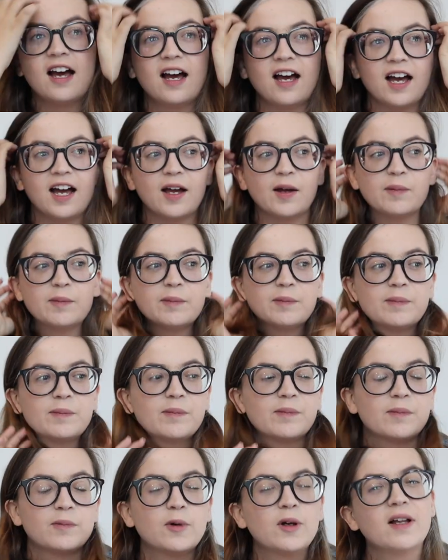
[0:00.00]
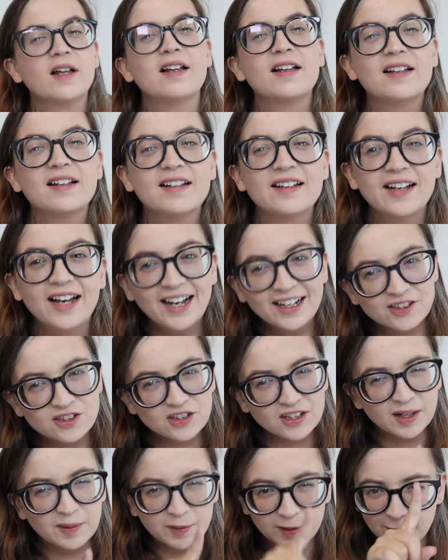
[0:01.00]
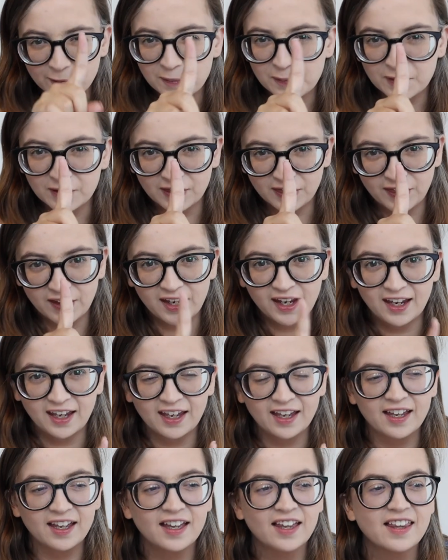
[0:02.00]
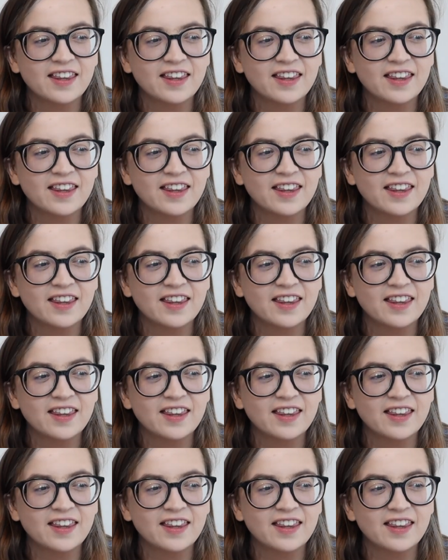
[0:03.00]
Well, actually I bought one more thing